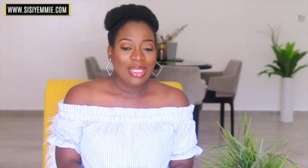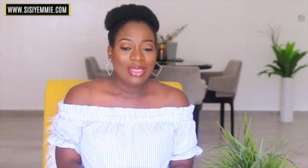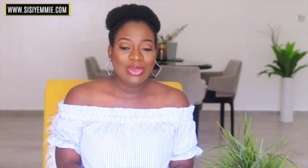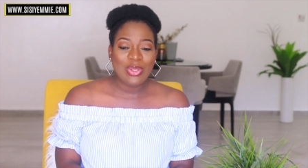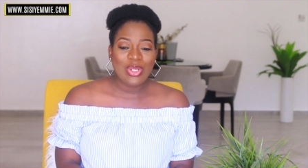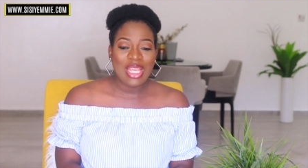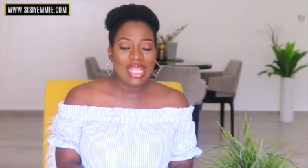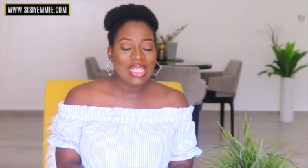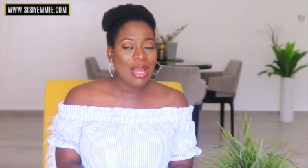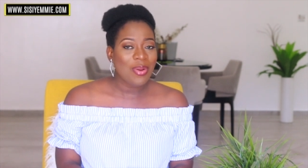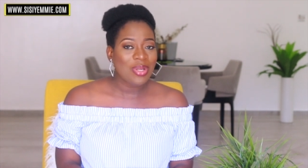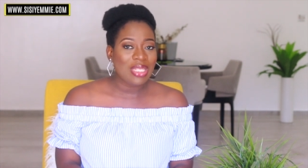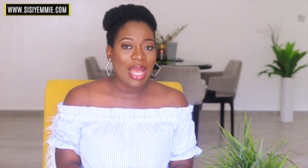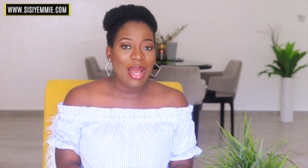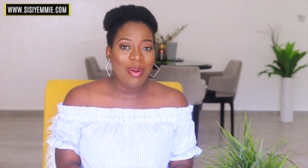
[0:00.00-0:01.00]
So yeah, that
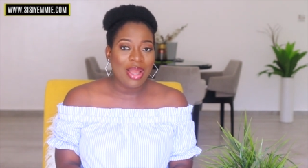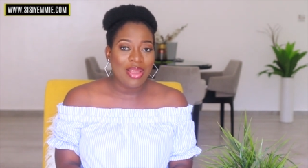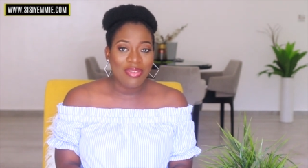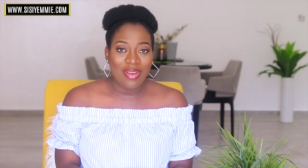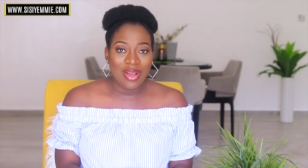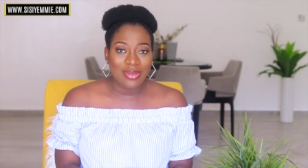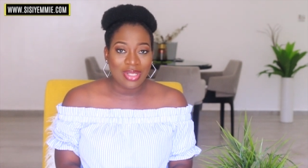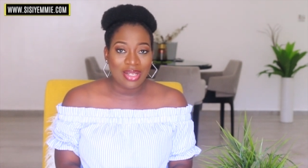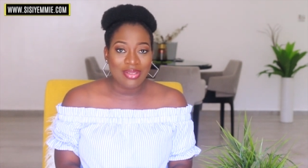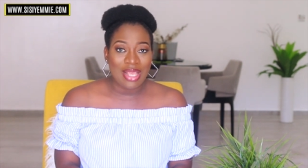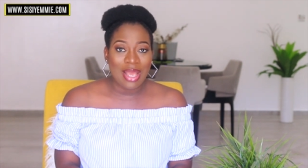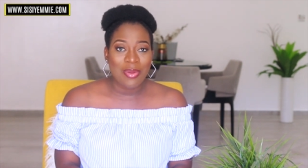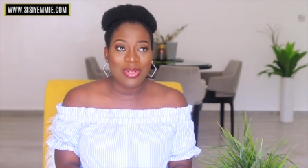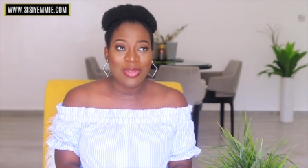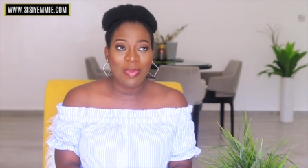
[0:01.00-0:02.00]
was how I found out
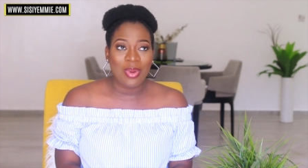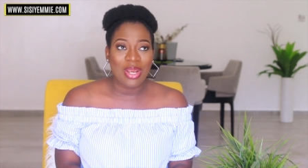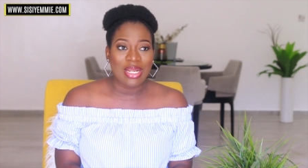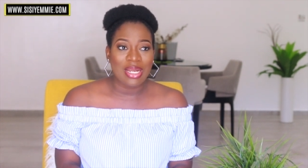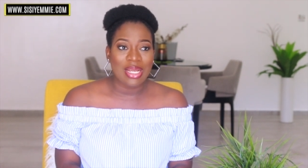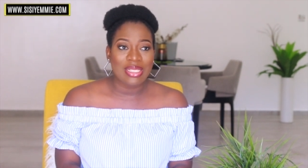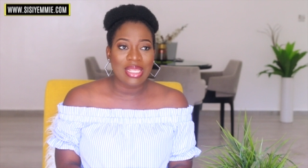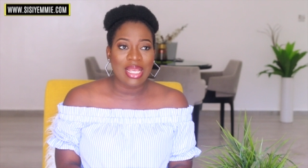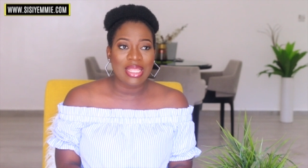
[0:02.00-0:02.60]
I was pregnant.